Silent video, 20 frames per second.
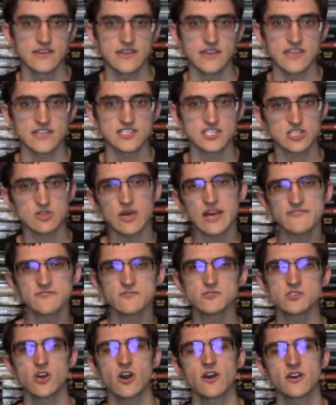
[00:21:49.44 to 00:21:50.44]
And so after
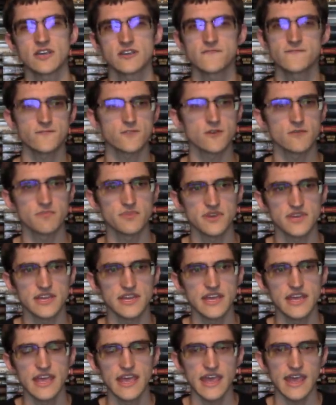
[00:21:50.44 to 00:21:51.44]
talking for a
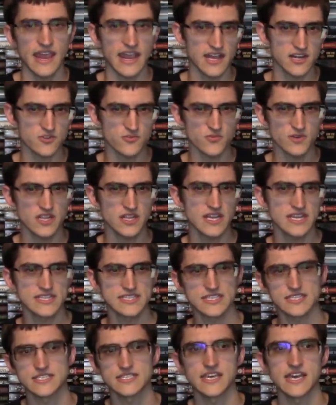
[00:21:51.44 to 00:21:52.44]
bit, Anna
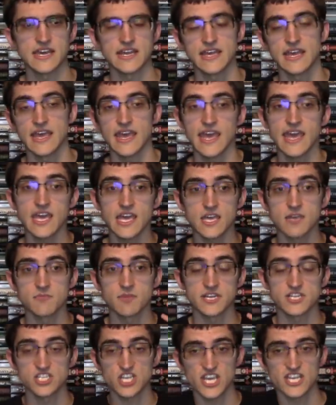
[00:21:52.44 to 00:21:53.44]
realizes that, hey,
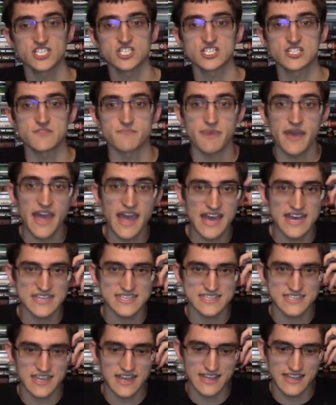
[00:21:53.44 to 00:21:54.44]
by changing the
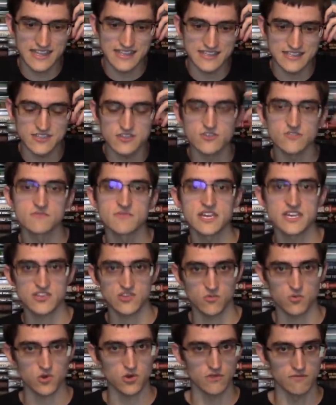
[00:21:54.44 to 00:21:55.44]
past, I can, you know, make
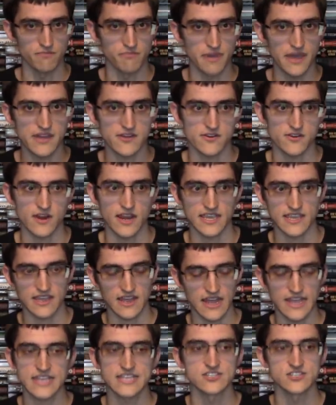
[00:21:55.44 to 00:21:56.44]
the world better.
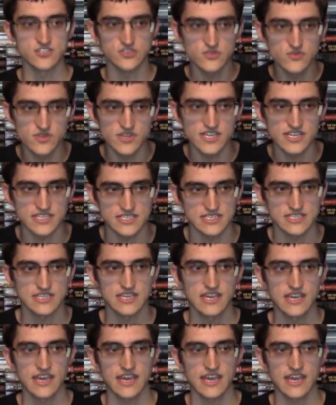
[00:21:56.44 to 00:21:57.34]
I can do this.